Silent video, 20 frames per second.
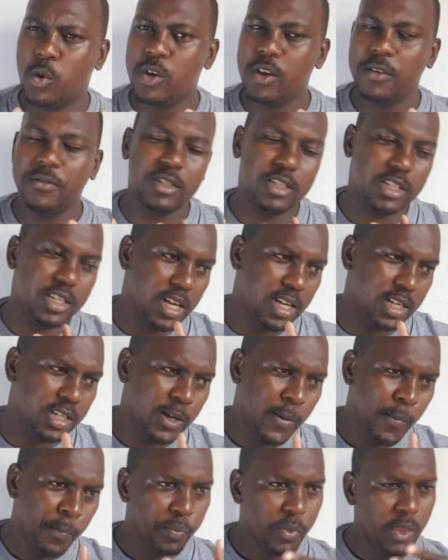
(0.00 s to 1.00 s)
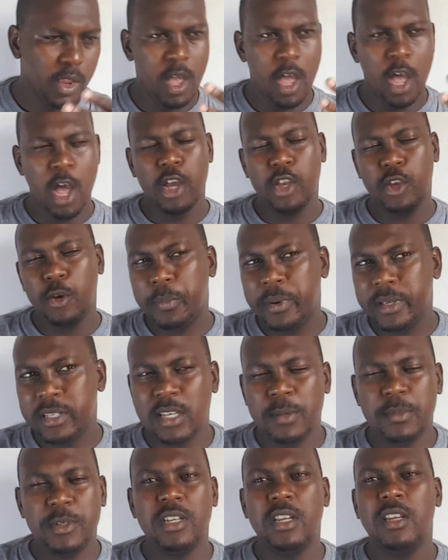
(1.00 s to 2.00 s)
You have to change your
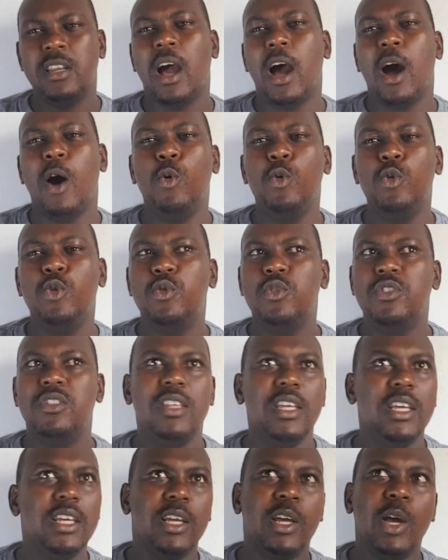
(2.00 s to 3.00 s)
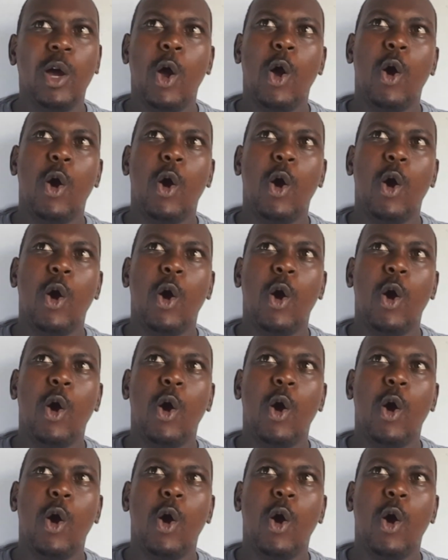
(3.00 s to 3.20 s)
perception and how you think